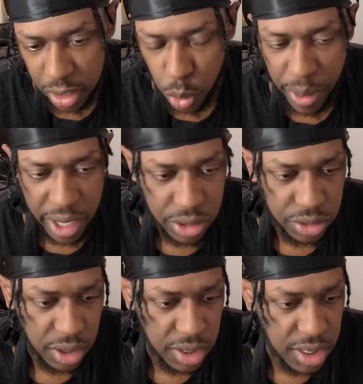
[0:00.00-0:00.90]
patterns
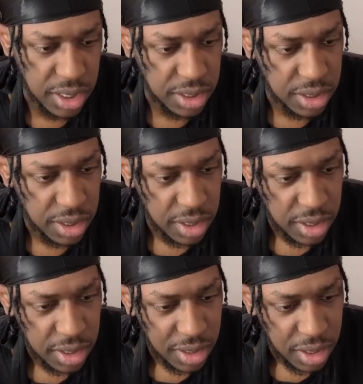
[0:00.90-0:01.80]
on these.
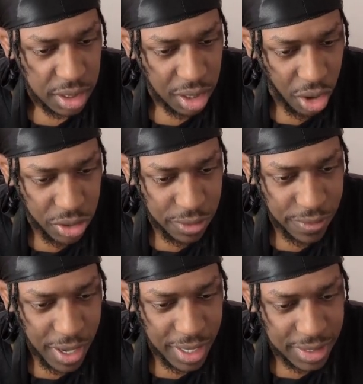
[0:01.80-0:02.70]

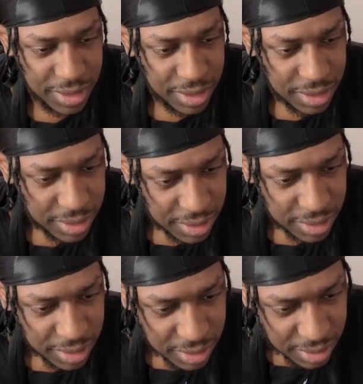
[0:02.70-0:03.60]
Carnivine,
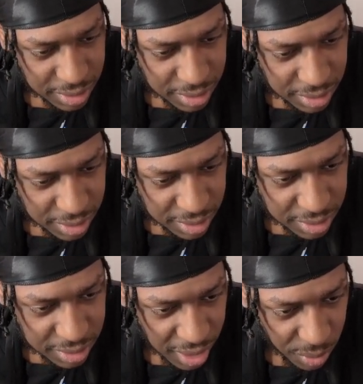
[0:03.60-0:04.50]

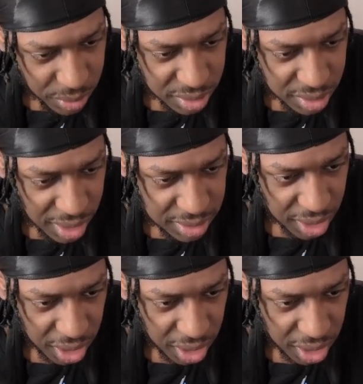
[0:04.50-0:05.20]
that's kind of